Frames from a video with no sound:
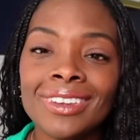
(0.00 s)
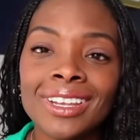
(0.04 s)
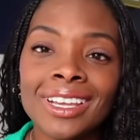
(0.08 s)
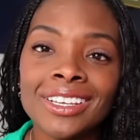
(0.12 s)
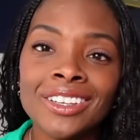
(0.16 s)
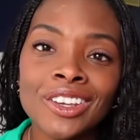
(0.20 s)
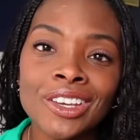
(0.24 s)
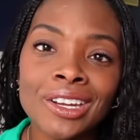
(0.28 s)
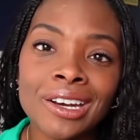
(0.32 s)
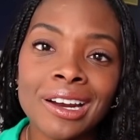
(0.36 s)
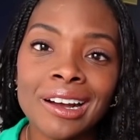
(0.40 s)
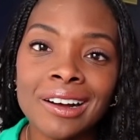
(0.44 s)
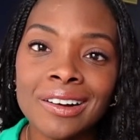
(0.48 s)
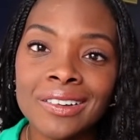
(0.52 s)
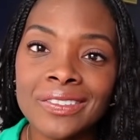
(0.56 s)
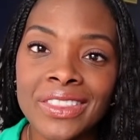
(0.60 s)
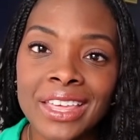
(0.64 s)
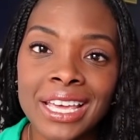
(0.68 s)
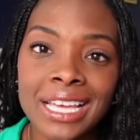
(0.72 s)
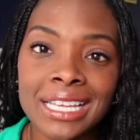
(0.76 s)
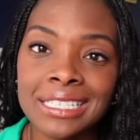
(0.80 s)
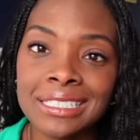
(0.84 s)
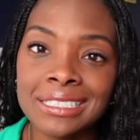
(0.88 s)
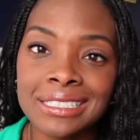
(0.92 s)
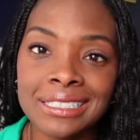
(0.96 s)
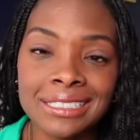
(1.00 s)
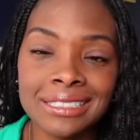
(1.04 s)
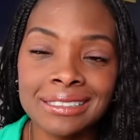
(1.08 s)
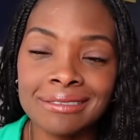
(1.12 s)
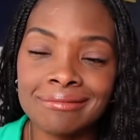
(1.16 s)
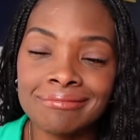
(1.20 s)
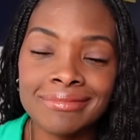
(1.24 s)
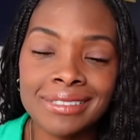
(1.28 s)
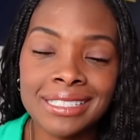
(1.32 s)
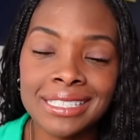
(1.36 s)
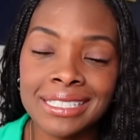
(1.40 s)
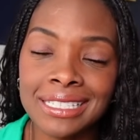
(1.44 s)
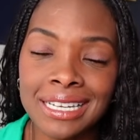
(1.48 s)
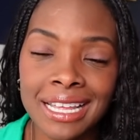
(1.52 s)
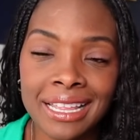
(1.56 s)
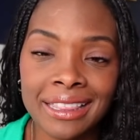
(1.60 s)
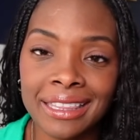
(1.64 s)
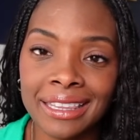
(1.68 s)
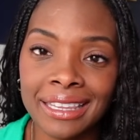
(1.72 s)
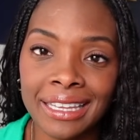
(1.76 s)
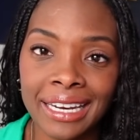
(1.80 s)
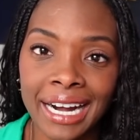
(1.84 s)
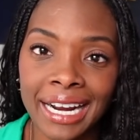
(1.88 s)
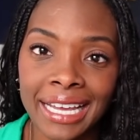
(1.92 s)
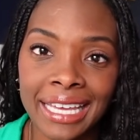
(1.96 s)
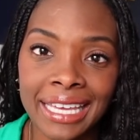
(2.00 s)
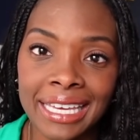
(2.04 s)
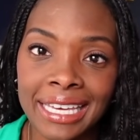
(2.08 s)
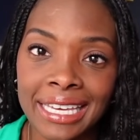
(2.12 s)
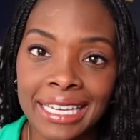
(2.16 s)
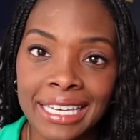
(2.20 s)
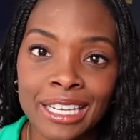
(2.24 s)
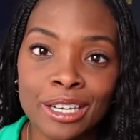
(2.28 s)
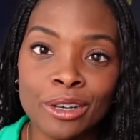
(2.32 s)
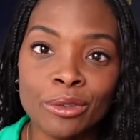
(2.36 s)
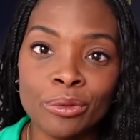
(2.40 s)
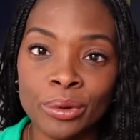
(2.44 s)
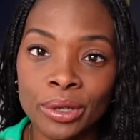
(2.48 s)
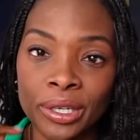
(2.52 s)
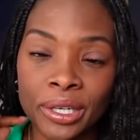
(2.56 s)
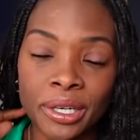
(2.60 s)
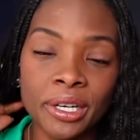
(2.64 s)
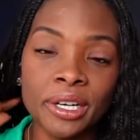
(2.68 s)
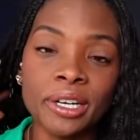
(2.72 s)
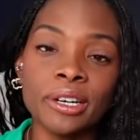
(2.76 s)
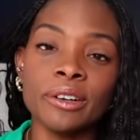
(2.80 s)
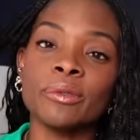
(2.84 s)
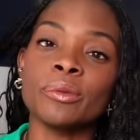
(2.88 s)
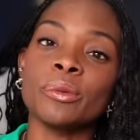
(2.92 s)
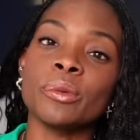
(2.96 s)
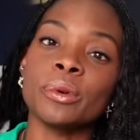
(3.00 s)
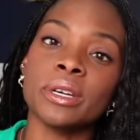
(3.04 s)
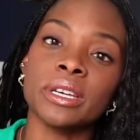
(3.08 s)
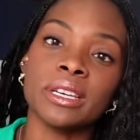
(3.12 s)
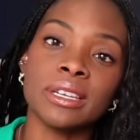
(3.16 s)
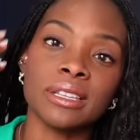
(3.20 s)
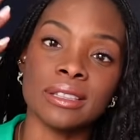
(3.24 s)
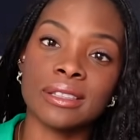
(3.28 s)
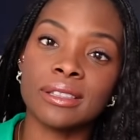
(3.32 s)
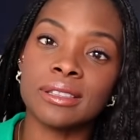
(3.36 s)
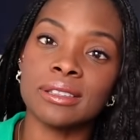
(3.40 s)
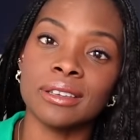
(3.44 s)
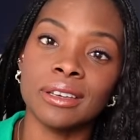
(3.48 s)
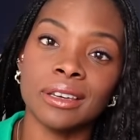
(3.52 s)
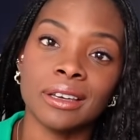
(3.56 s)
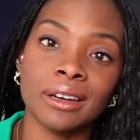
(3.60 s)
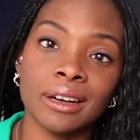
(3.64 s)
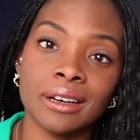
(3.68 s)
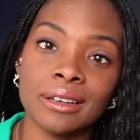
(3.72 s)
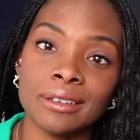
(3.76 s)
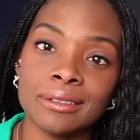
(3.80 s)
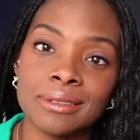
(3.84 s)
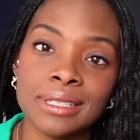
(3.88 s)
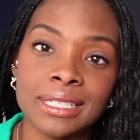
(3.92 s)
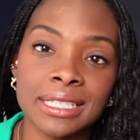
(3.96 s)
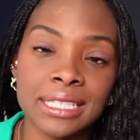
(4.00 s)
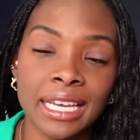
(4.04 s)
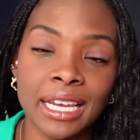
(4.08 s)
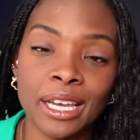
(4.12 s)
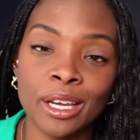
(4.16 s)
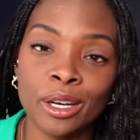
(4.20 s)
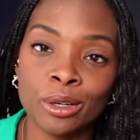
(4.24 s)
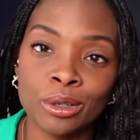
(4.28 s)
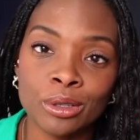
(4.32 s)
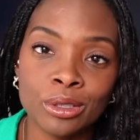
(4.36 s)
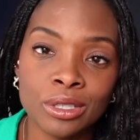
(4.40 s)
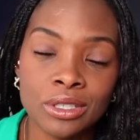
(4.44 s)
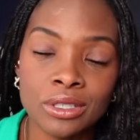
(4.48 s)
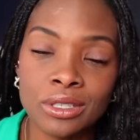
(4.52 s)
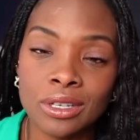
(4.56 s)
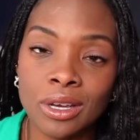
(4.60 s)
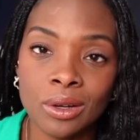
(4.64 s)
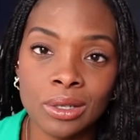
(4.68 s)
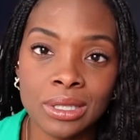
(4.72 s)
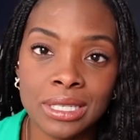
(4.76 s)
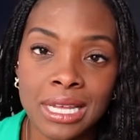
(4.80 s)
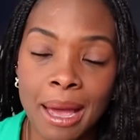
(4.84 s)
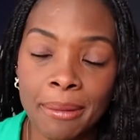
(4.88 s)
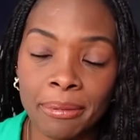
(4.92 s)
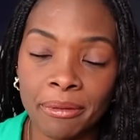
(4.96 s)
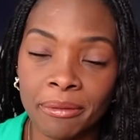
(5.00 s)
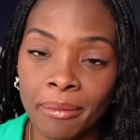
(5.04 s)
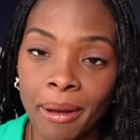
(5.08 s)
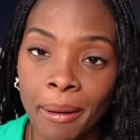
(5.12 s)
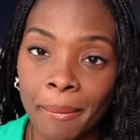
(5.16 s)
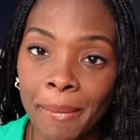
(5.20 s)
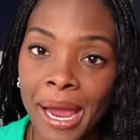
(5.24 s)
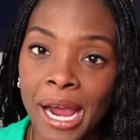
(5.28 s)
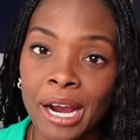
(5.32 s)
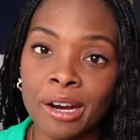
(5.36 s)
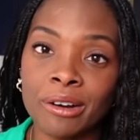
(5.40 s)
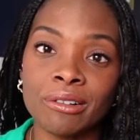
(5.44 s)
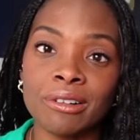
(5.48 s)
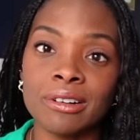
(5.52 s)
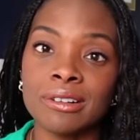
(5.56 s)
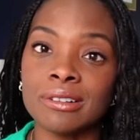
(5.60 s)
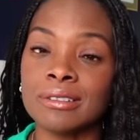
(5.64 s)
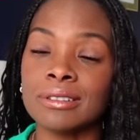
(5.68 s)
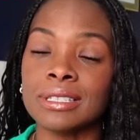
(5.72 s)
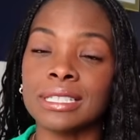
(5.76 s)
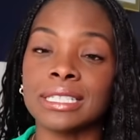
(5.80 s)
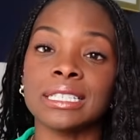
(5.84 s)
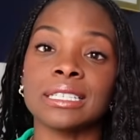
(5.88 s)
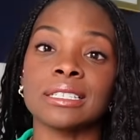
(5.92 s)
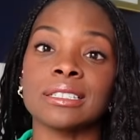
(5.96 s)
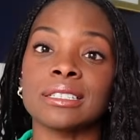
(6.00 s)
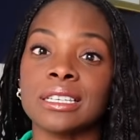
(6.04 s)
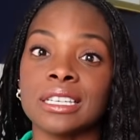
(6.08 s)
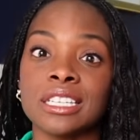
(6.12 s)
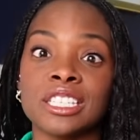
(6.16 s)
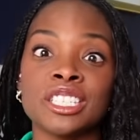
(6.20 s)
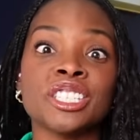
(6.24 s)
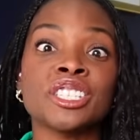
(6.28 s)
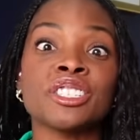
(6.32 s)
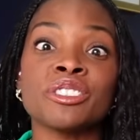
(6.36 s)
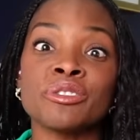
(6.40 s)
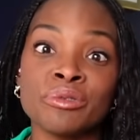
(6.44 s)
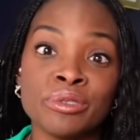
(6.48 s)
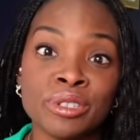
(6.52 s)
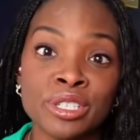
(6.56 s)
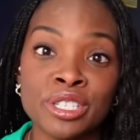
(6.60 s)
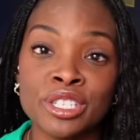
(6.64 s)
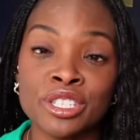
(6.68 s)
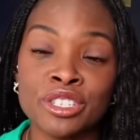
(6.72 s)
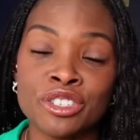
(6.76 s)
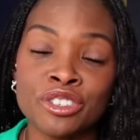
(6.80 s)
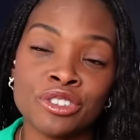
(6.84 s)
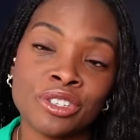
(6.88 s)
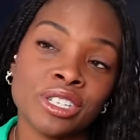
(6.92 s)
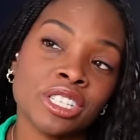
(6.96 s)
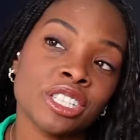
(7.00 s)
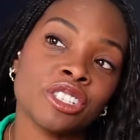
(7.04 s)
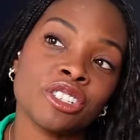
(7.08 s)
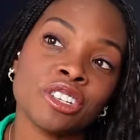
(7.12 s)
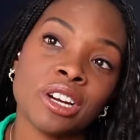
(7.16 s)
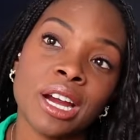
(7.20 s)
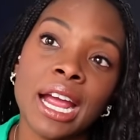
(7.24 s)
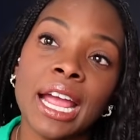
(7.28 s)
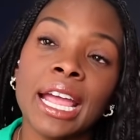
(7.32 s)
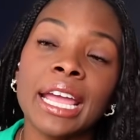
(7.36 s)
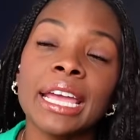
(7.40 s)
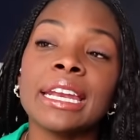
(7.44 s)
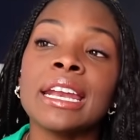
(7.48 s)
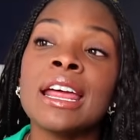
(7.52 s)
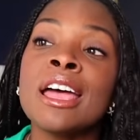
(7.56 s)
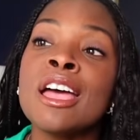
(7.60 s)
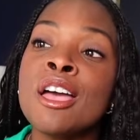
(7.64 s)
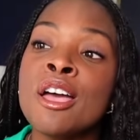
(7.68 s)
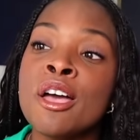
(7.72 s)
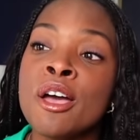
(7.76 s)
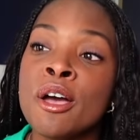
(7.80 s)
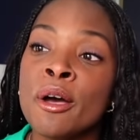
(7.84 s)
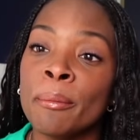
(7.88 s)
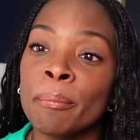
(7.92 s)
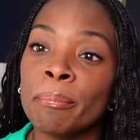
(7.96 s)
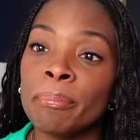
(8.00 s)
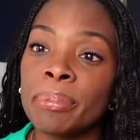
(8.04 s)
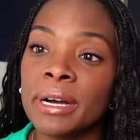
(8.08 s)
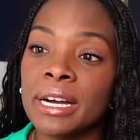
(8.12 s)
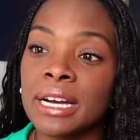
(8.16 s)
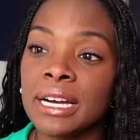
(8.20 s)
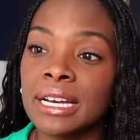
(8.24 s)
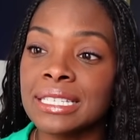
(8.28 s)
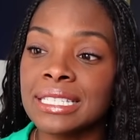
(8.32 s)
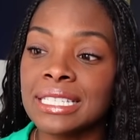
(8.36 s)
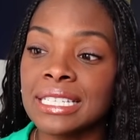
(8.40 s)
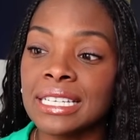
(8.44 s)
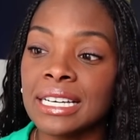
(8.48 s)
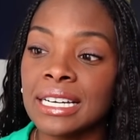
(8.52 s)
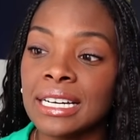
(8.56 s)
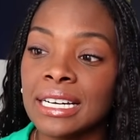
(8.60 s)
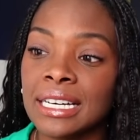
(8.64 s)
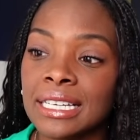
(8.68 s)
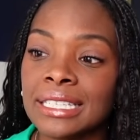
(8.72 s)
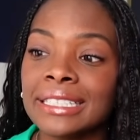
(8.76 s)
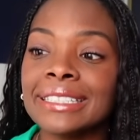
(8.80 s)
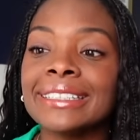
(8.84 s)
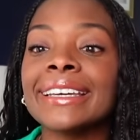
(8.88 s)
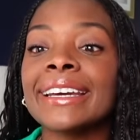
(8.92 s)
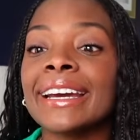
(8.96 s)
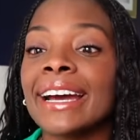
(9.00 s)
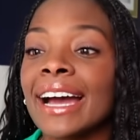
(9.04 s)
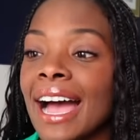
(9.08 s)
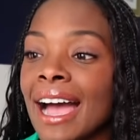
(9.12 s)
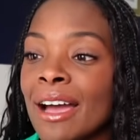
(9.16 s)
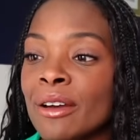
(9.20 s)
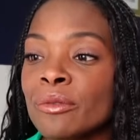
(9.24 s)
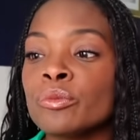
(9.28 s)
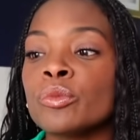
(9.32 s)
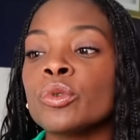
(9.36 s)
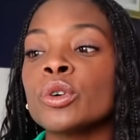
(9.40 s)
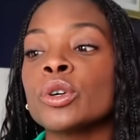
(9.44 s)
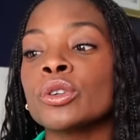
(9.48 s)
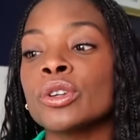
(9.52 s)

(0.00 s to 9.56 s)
you know, that's nothing that I can't get rid of with, you know, staying on top of my macros and continuing to strength train. But yeah, I